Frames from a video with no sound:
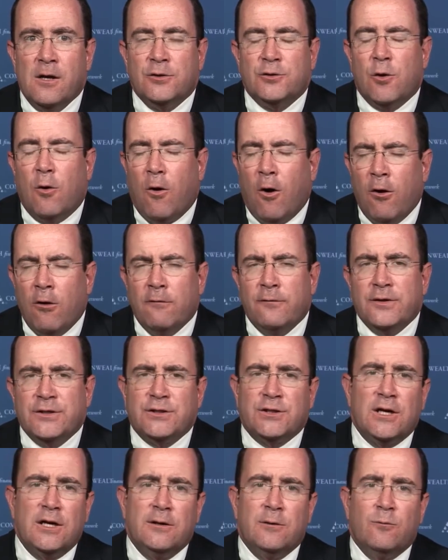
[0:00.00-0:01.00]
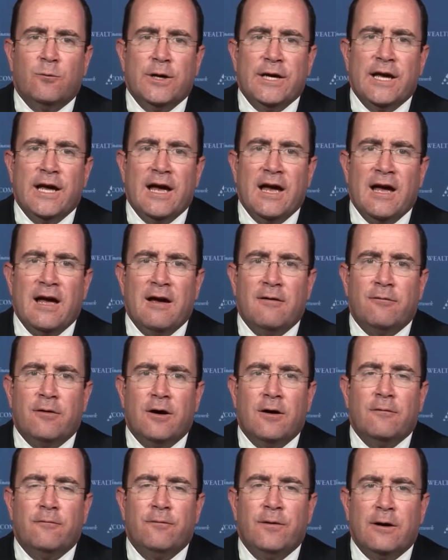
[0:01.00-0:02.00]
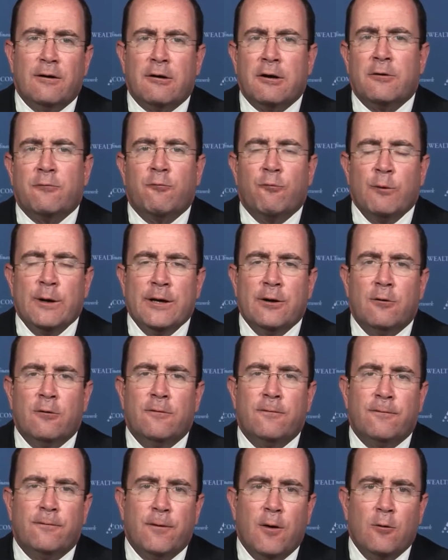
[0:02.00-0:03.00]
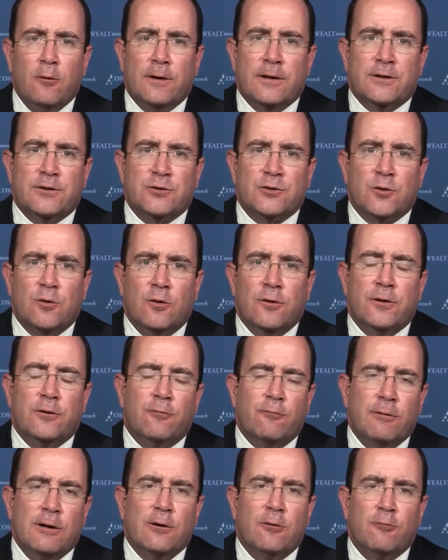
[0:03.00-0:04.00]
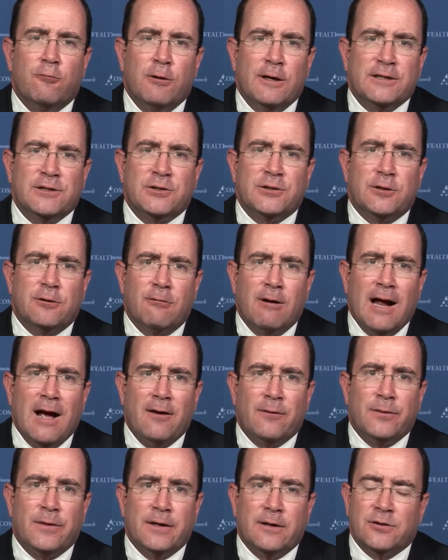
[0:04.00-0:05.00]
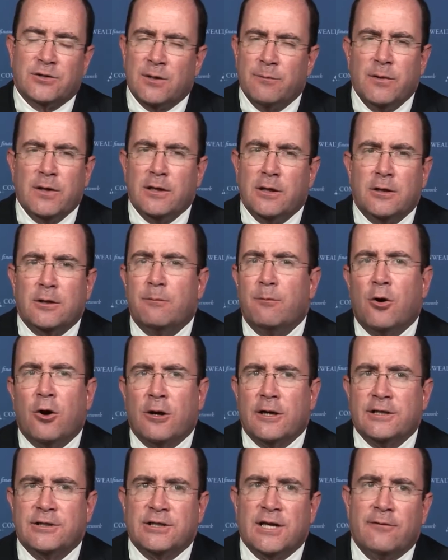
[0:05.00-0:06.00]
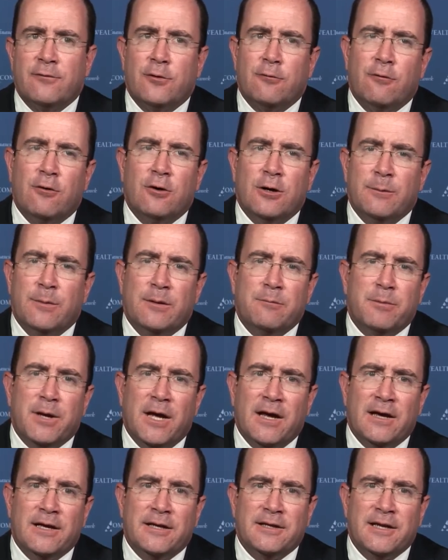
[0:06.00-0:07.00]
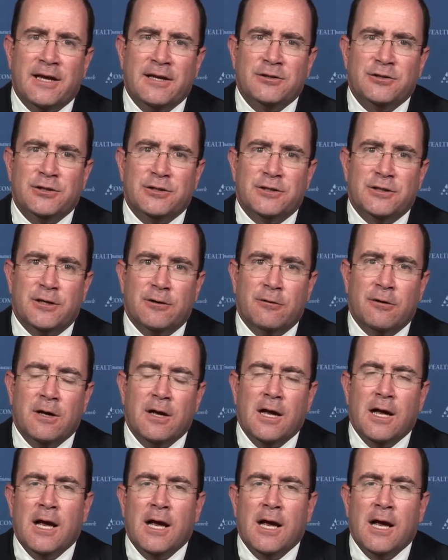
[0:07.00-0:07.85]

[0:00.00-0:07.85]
So all of a sudden, we have a very real focus on the real risks that are out there, something that the markets haven't really been paying attention to.